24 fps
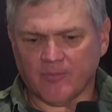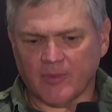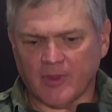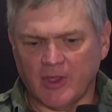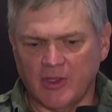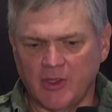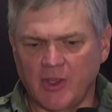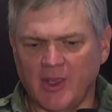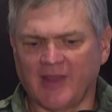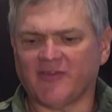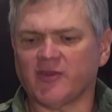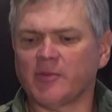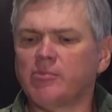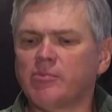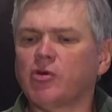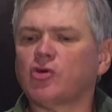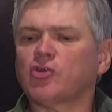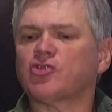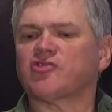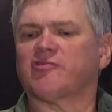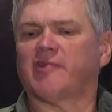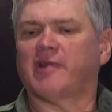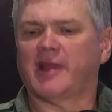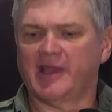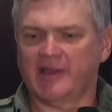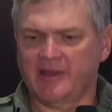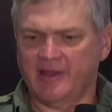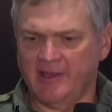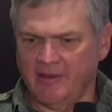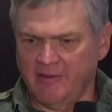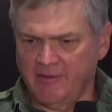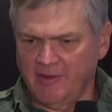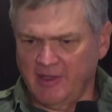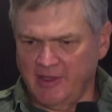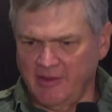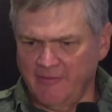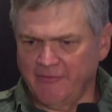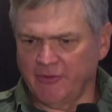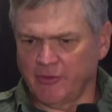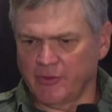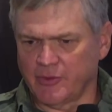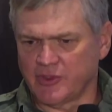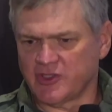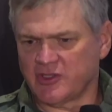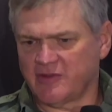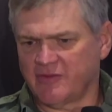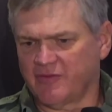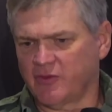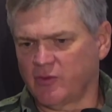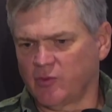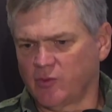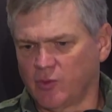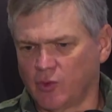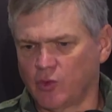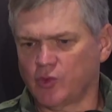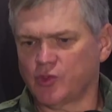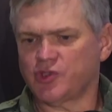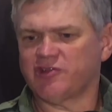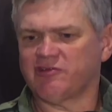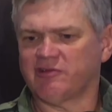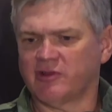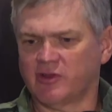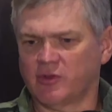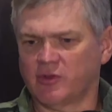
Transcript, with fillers: you have to moderate the influence of the water and